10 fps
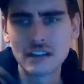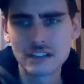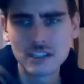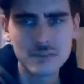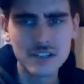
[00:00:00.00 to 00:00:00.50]

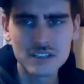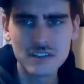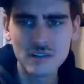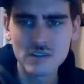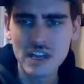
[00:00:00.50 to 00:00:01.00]
just because of
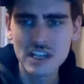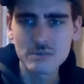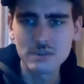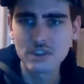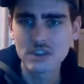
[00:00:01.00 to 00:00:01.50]
how
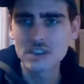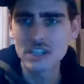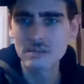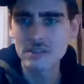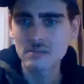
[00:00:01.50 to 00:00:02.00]
desperate this
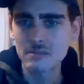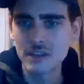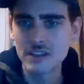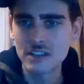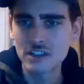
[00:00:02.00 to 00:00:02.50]
team has
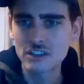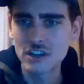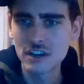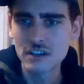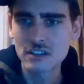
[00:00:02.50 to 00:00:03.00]
been, the
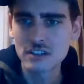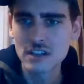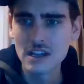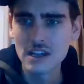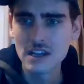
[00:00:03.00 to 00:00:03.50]
Sharks.
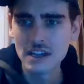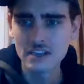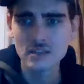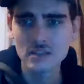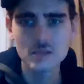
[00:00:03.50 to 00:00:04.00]

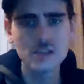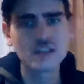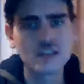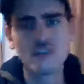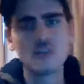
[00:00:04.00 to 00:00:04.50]
He's going to be
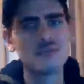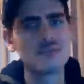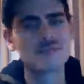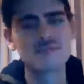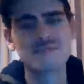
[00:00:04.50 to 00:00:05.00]
at home.